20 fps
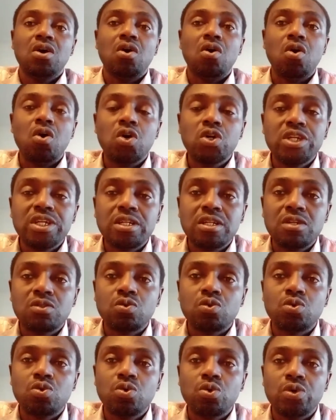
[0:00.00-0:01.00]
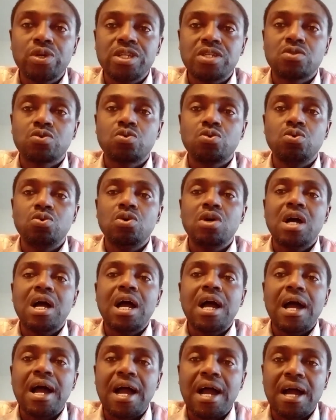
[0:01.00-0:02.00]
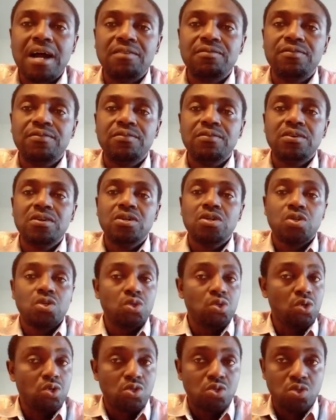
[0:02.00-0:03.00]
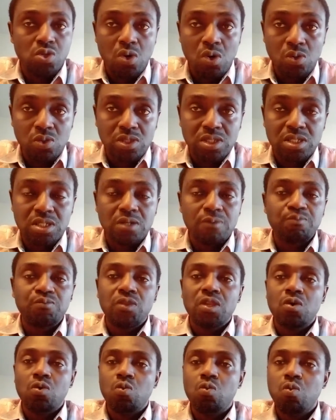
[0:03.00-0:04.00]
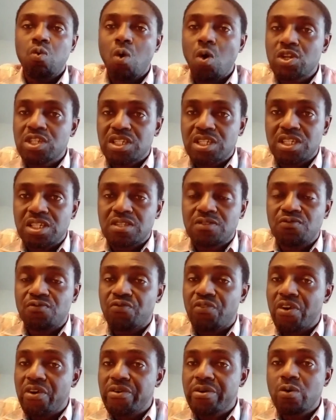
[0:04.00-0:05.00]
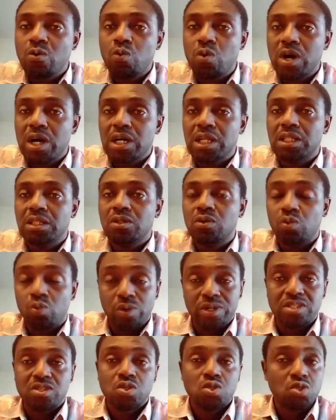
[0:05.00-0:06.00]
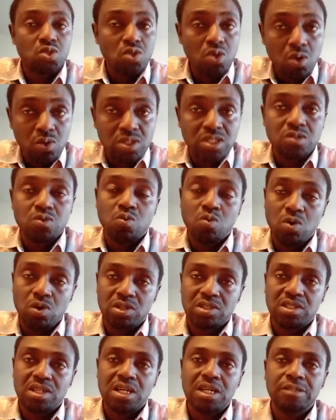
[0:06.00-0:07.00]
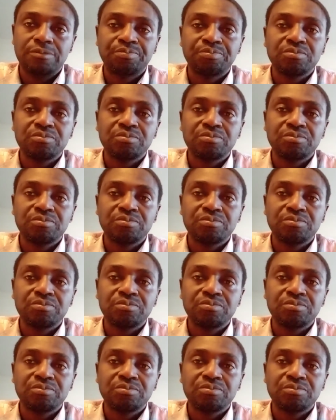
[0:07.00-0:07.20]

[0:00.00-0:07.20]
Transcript: All you need to do is to have your salt. wash it very well with salty water.